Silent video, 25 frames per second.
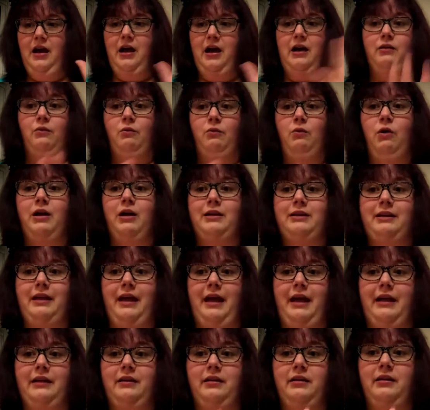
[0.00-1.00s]
I don't want
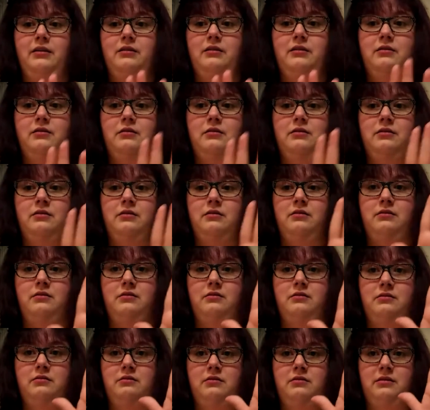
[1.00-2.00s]
that.
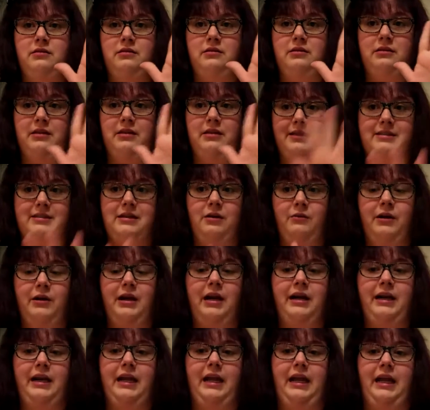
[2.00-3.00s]
That's not what
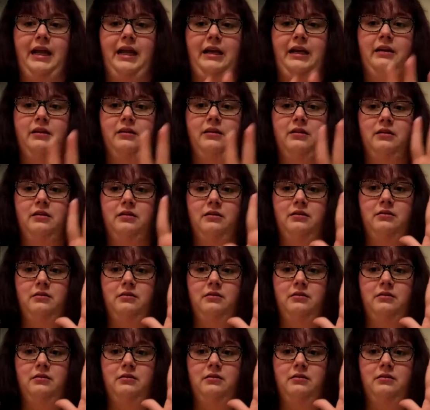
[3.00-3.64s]
I need.